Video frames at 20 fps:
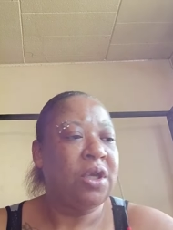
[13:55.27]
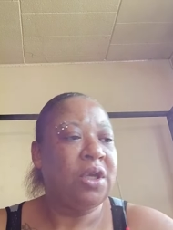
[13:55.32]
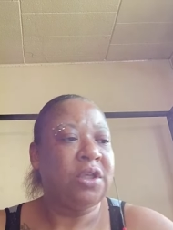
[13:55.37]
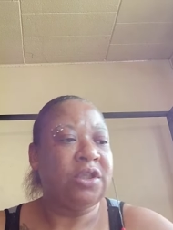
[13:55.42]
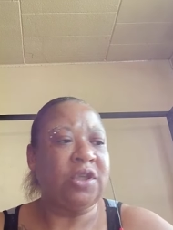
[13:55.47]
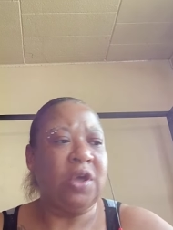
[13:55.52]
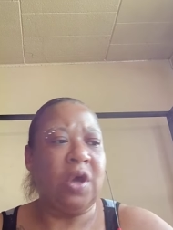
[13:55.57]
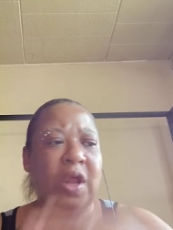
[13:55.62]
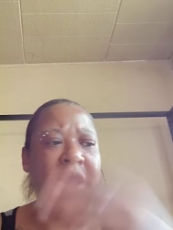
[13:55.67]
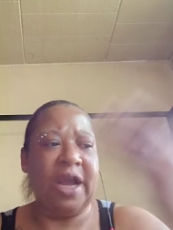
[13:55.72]

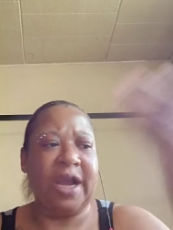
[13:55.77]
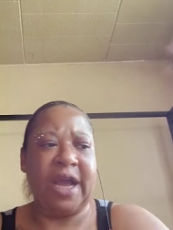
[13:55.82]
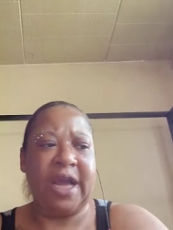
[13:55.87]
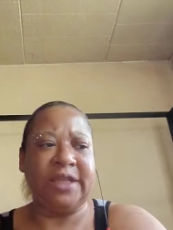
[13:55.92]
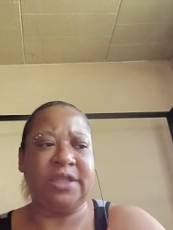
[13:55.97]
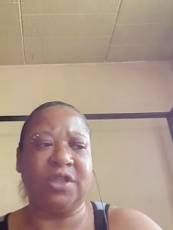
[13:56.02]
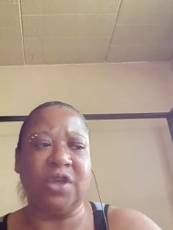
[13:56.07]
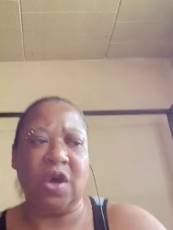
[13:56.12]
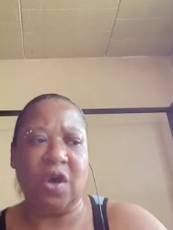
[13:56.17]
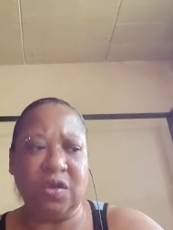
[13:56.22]
So like I
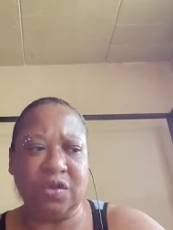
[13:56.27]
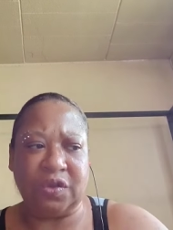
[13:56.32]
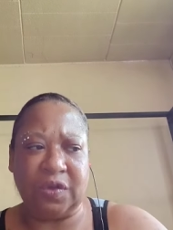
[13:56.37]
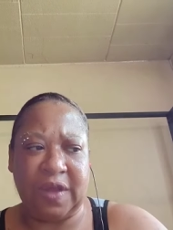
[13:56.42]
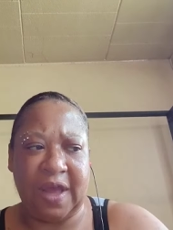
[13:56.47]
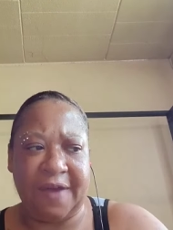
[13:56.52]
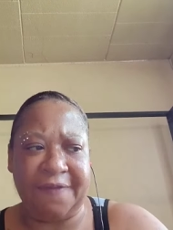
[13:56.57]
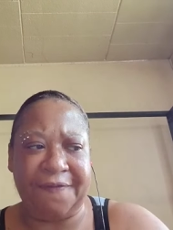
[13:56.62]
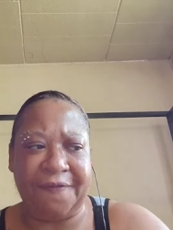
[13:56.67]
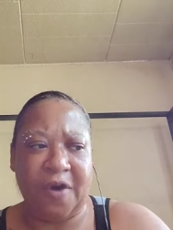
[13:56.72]
told you,
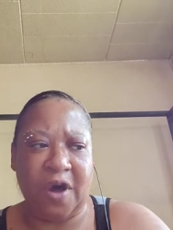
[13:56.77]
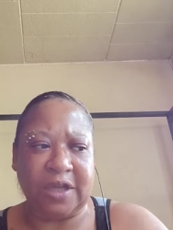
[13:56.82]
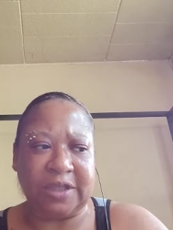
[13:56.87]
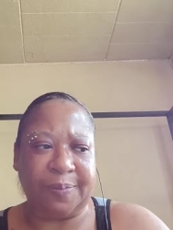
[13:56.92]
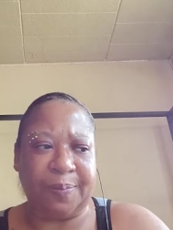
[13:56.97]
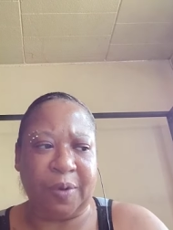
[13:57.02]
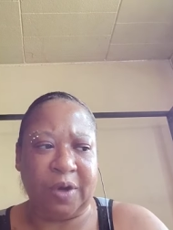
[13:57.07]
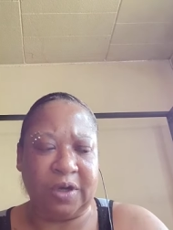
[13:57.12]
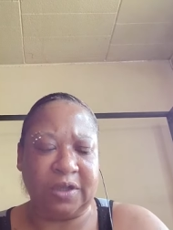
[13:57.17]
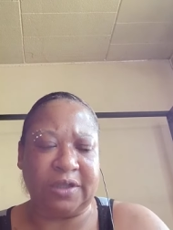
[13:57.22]
that false
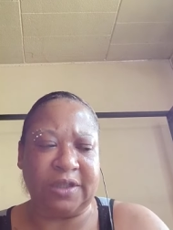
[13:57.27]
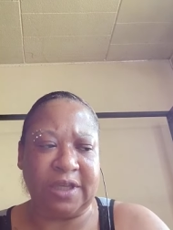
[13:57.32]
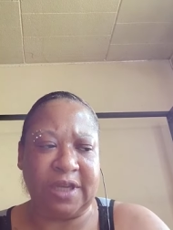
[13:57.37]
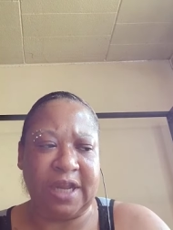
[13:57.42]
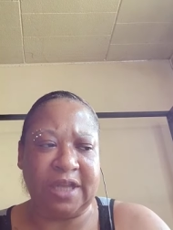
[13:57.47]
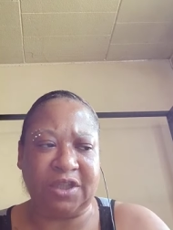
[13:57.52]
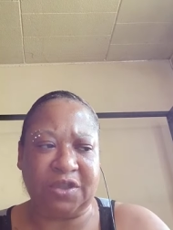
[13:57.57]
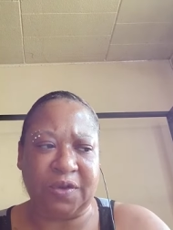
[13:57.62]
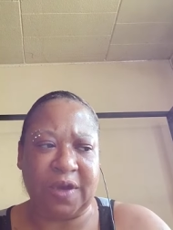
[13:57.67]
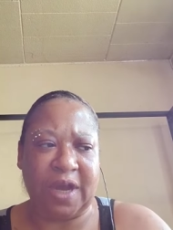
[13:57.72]
person
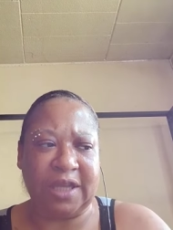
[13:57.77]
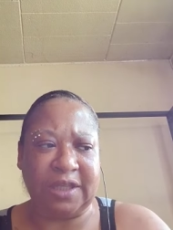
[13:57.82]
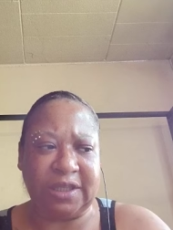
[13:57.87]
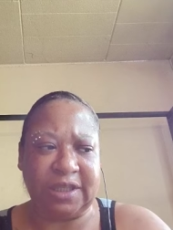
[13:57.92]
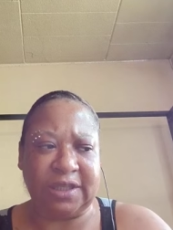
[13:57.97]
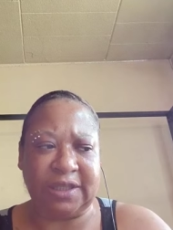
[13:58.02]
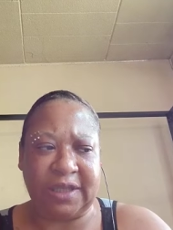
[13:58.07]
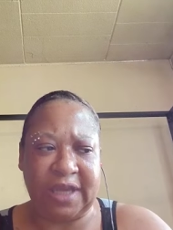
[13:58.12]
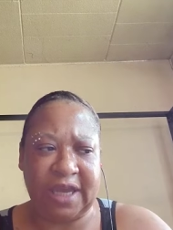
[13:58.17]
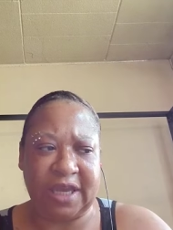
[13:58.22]
that tried
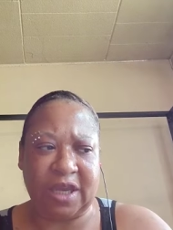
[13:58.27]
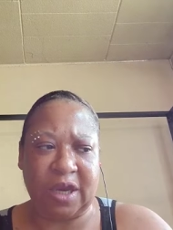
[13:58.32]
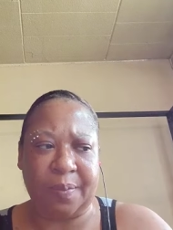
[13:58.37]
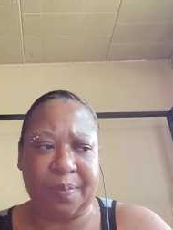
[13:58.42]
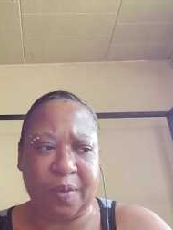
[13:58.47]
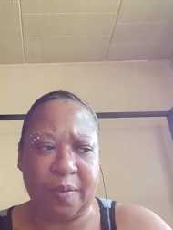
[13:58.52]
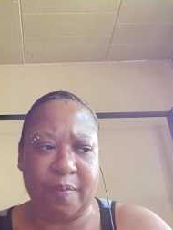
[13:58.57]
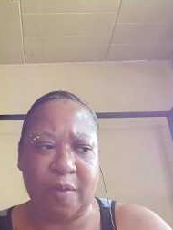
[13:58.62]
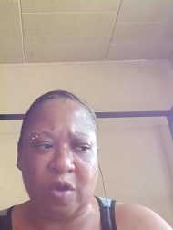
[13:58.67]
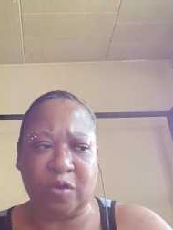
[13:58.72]
to take your
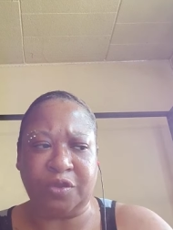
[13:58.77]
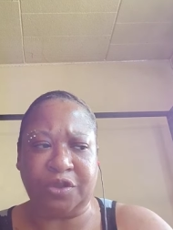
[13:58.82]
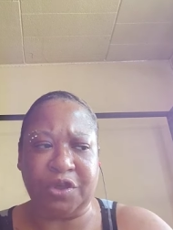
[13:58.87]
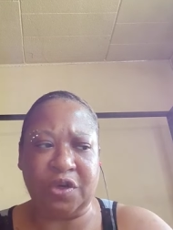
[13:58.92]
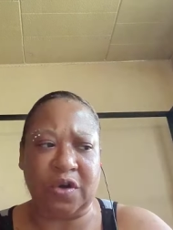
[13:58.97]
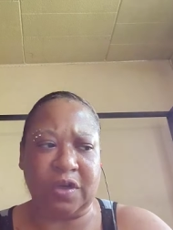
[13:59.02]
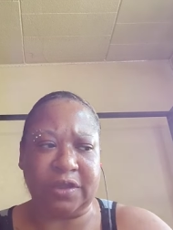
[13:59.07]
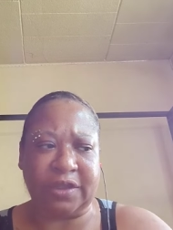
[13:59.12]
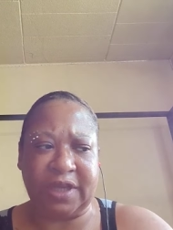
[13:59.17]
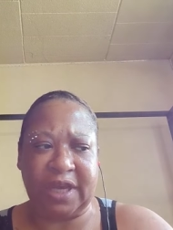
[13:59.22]

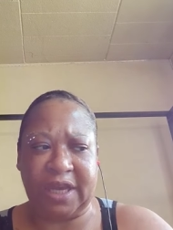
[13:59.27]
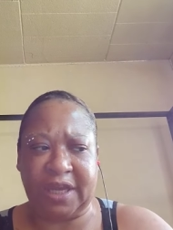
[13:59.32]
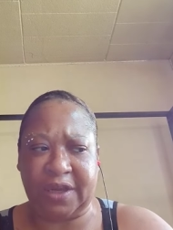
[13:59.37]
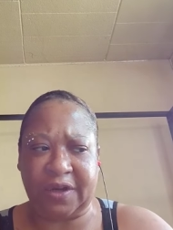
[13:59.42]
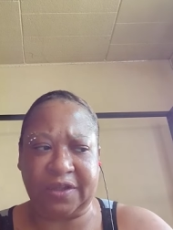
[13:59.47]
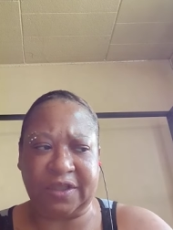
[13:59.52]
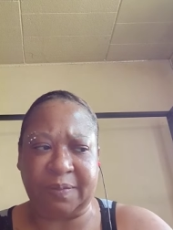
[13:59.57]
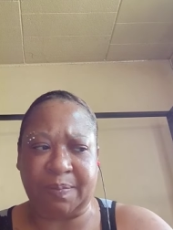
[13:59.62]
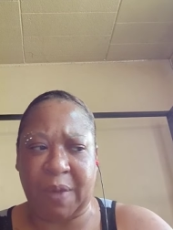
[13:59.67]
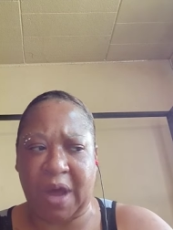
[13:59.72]
promotion or take
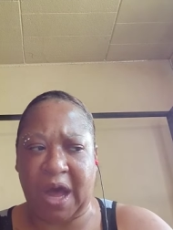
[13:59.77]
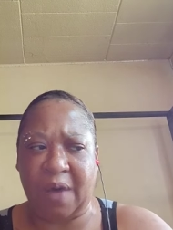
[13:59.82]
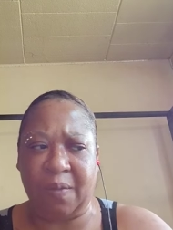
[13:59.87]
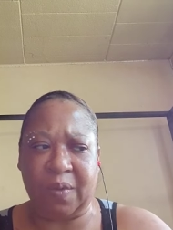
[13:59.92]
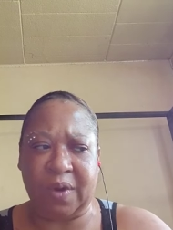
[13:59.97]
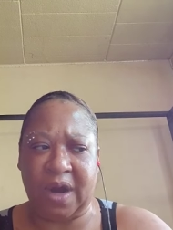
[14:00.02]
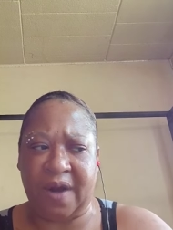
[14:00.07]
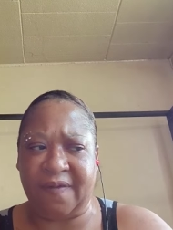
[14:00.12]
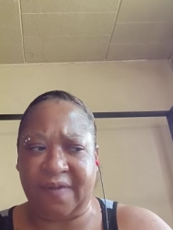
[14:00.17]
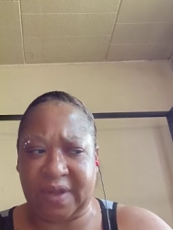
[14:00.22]
your spot,
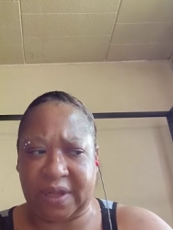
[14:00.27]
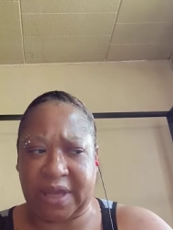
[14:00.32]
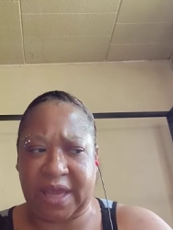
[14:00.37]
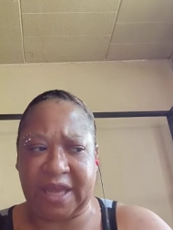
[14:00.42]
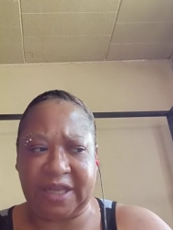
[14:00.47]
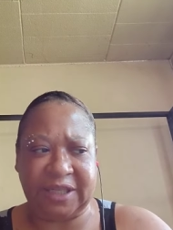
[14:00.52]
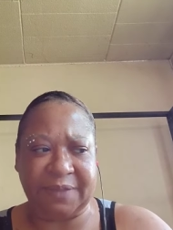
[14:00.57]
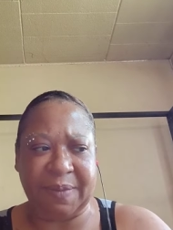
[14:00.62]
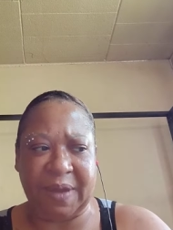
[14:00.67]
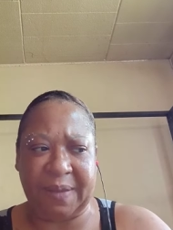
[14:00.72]
whatever the
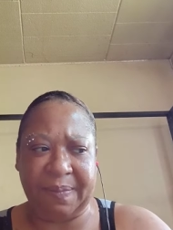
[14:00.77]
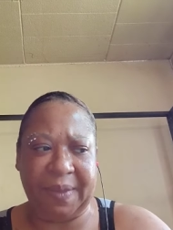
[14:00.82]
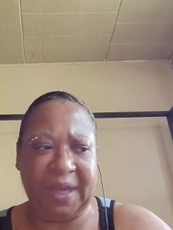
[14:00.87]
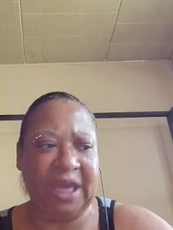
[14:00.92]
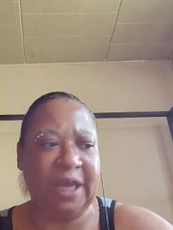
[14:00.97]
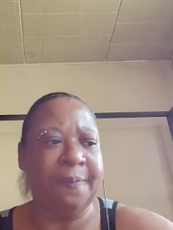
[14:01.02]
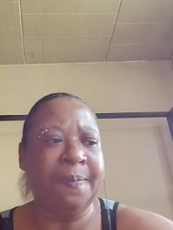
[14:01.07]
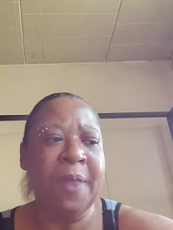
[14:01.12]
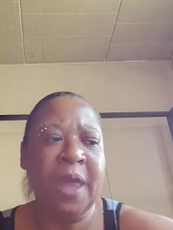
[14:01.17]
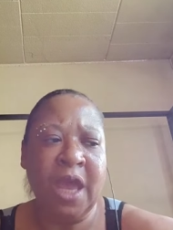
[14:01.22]
case may
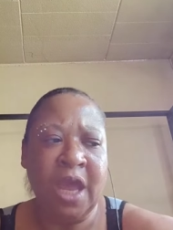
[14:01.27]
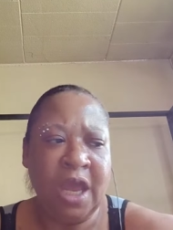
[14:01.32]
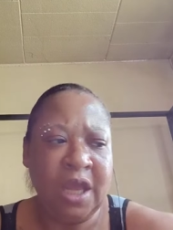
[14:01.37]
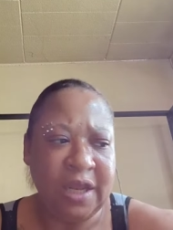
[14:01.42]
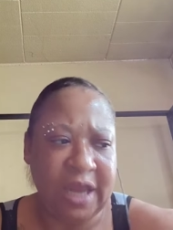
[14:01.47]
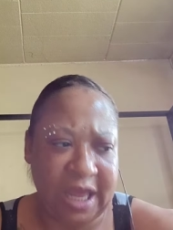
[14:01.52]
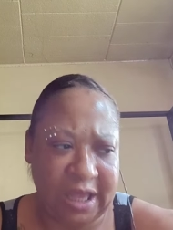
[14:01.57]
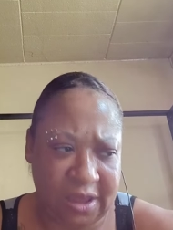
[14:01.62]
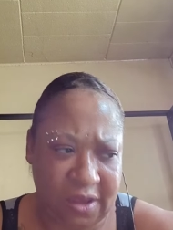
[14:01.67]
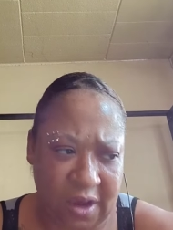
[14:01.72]
be,
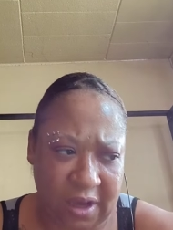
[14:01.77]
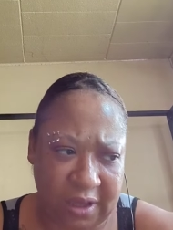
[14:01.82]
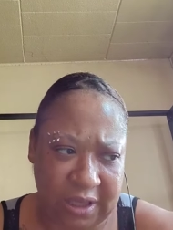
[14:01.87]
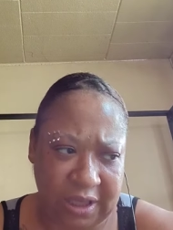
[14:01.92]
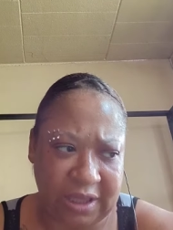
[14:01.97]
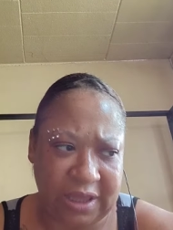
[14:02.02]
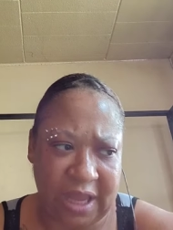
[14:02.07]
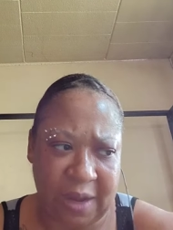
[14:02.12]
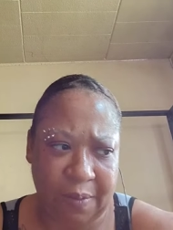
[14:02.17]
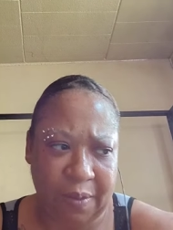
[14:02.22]
they thought
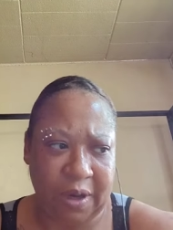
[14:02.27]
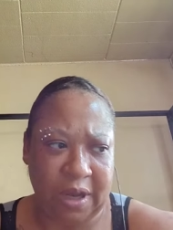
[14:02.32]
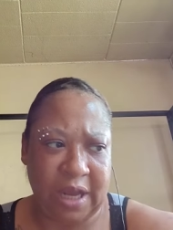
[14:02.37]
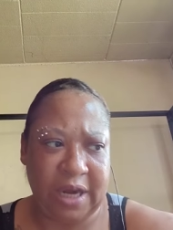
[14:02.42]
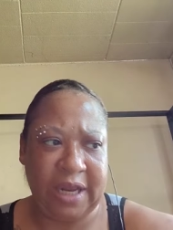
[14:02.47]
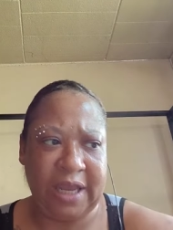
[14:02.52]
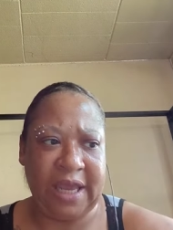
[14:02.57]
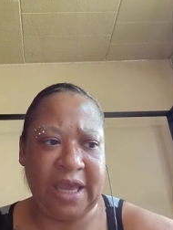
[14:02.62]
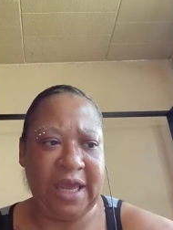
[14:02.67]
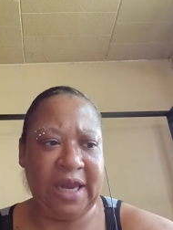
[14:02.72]
that they were going
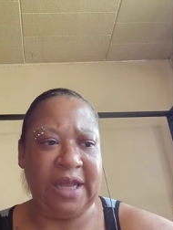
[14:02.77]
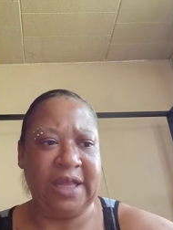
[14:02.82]
to get